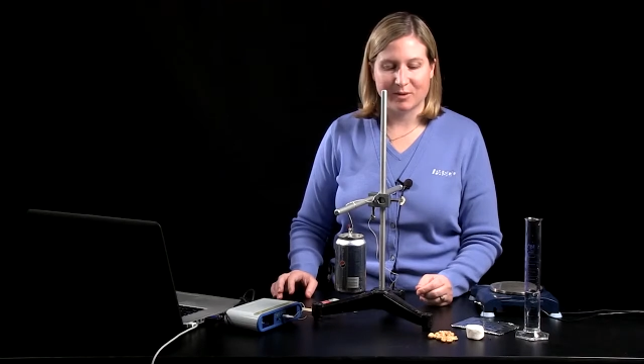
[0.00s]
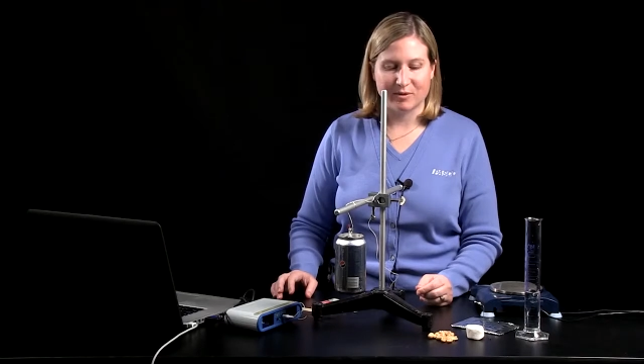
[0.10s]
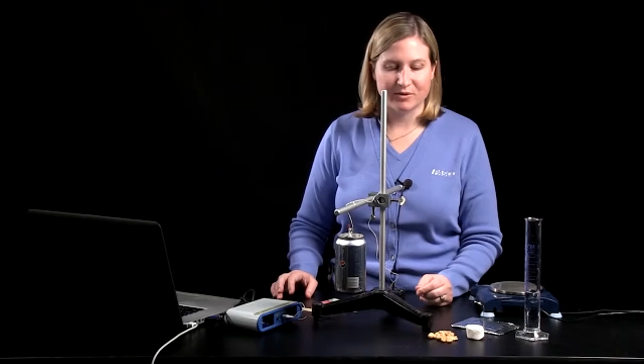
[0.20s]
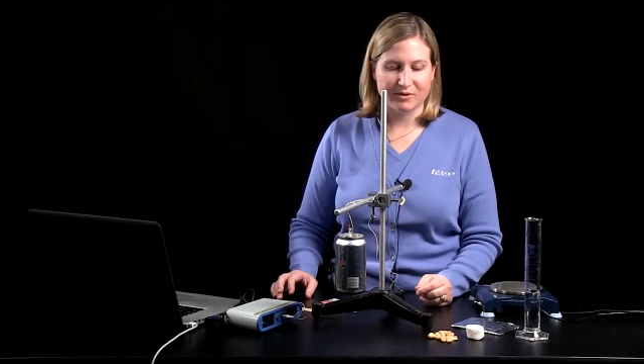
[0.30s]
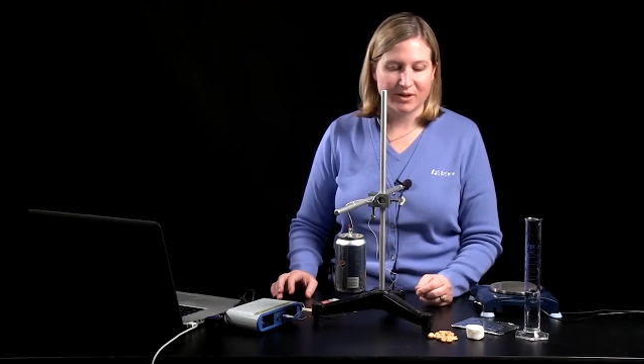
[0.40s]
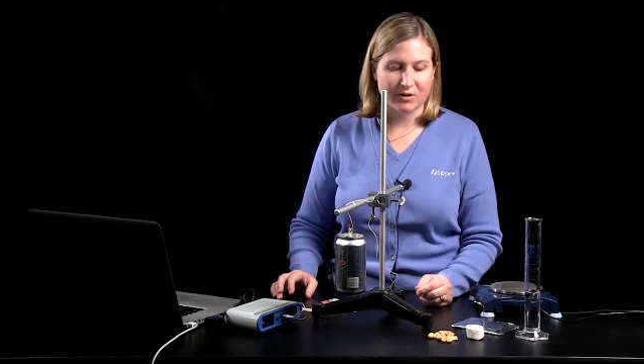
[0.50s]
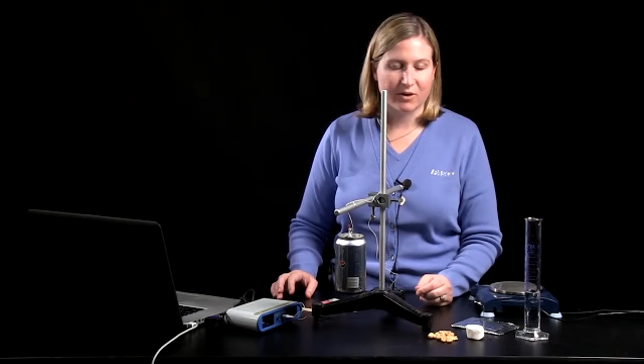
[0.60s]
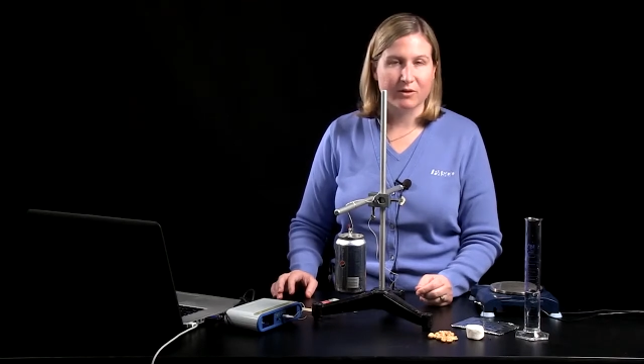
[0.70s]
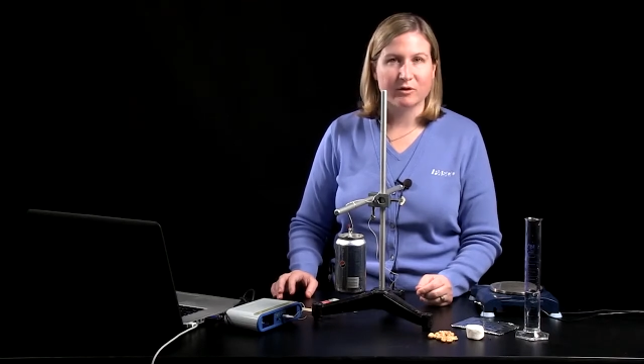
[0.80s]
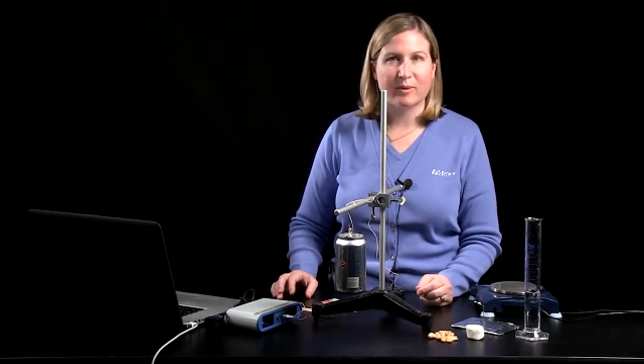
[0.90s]
labels that are
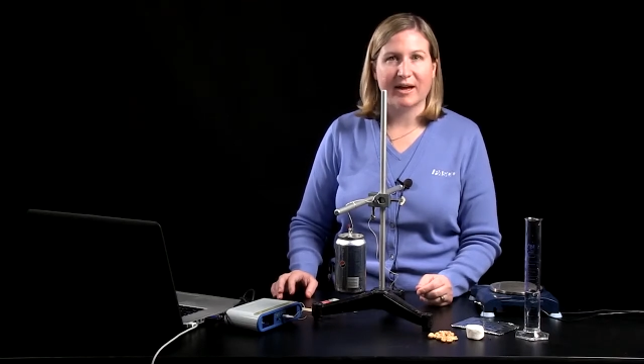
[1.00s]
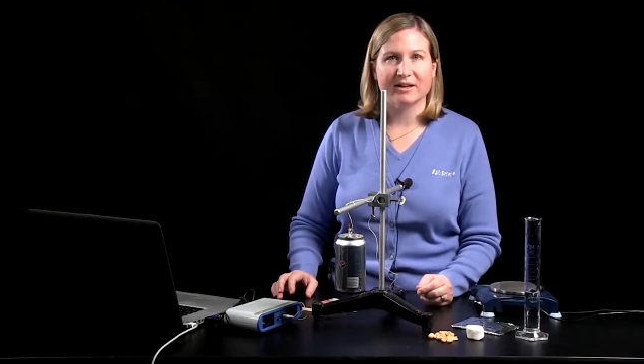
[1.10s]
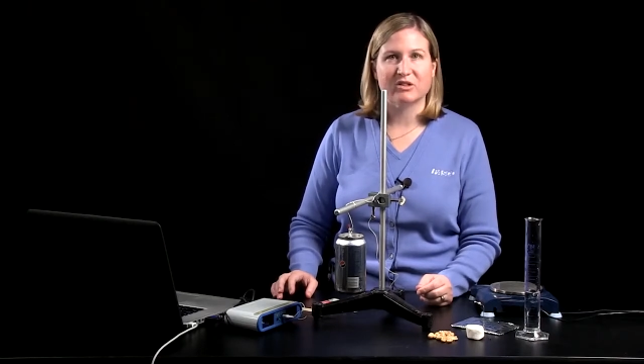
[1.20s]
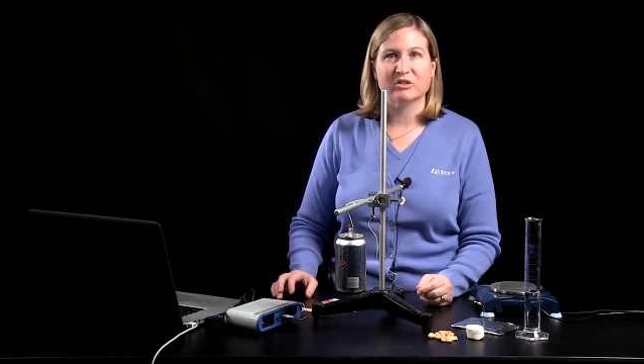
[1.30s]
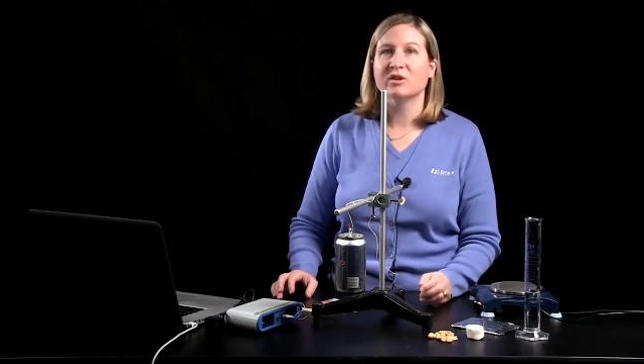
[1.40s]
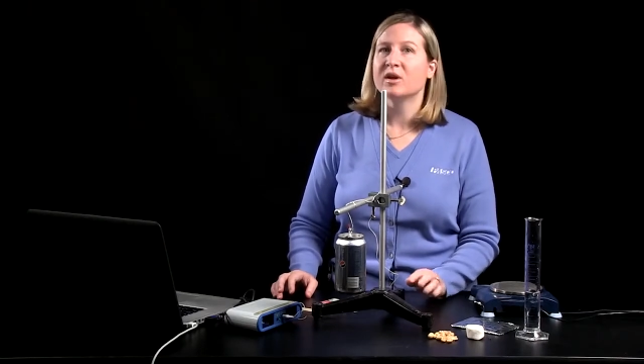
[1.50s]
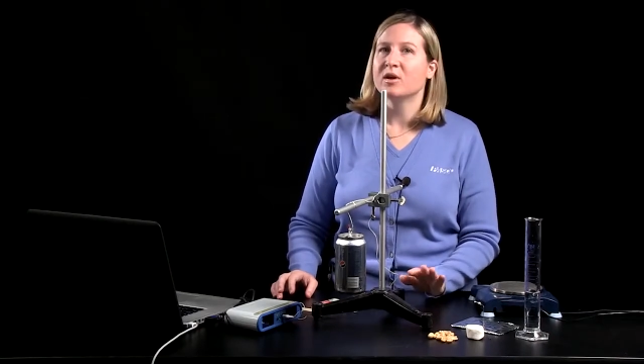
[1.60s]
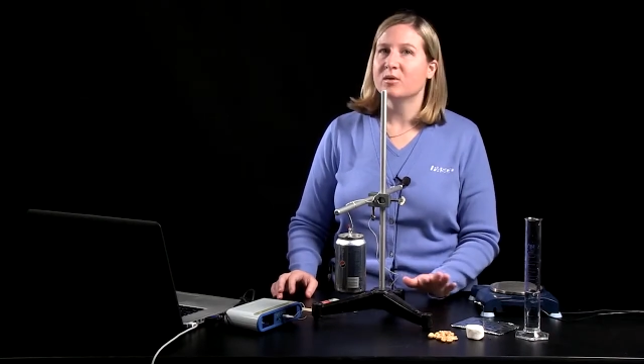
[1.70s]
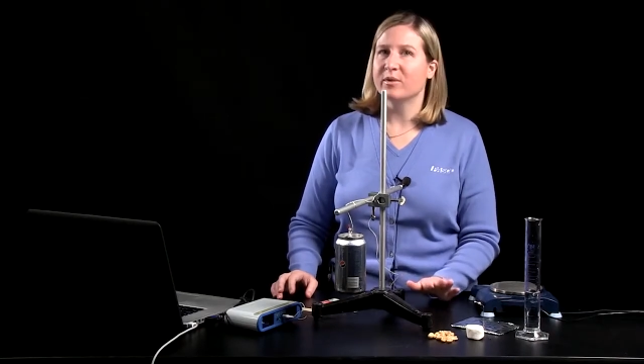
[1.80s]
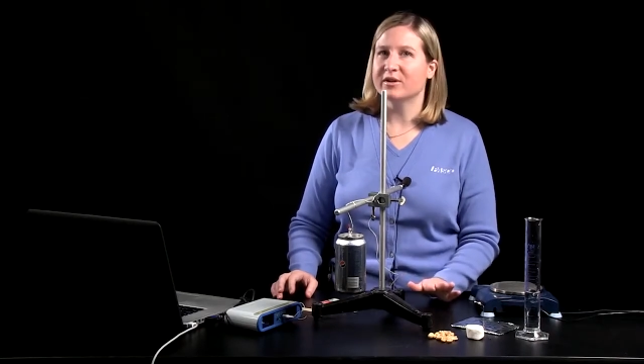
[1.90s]
on those packages.
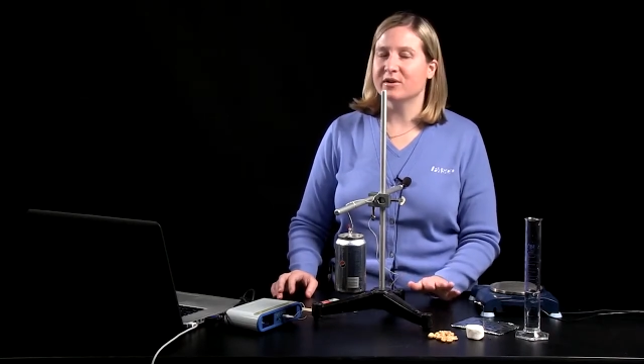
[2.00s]
But